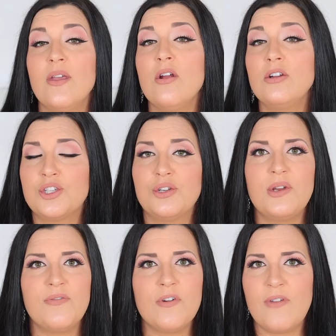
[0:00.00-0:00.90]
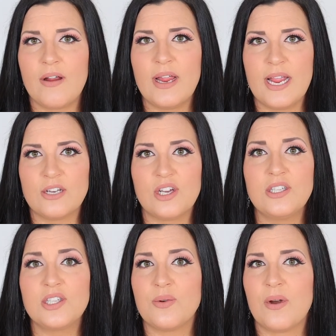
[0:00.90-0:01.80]
There are two different
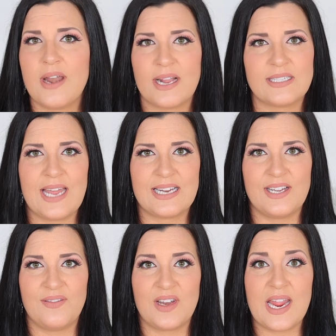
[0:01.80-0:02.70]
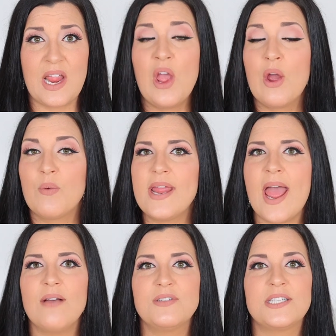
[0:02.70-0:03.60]
variations to our next activity. We
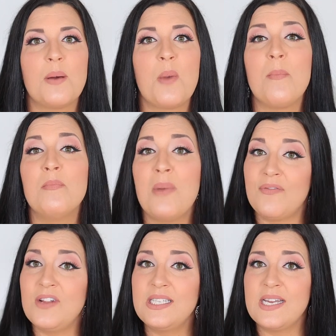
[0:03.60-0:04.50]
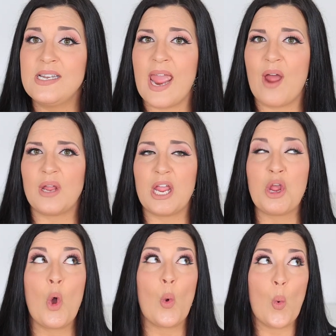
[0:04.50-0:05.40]
have some muffin tin counting
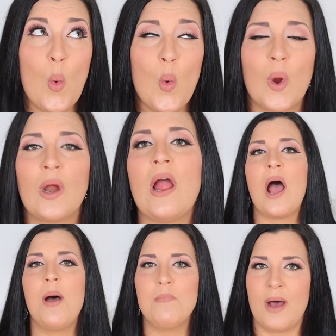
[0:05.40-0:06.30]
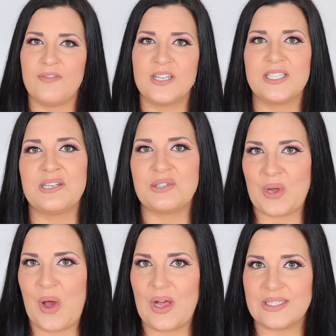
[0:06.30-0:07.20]
or a muffin tin
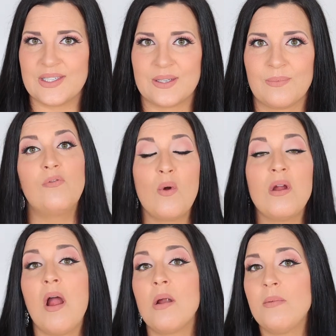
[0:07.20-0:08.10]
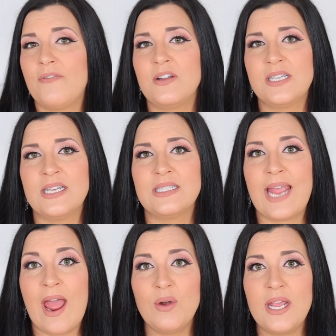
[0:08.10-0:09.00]
toss. For our muffin tin
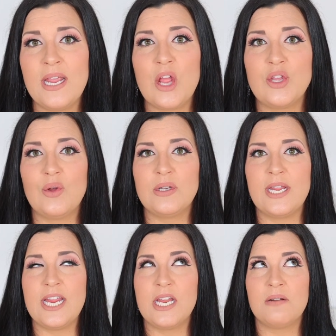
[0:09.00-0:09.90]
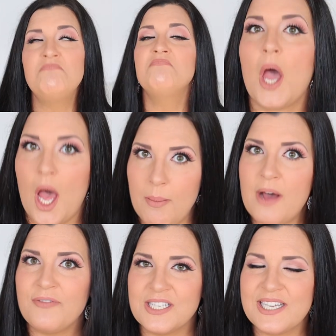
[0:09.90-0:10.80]
counting, you'll need a
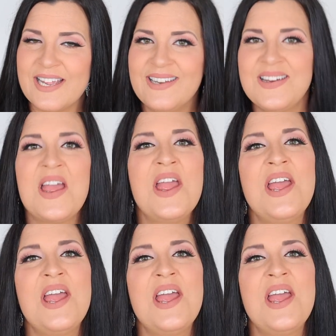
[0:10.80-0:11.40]
muffin tin,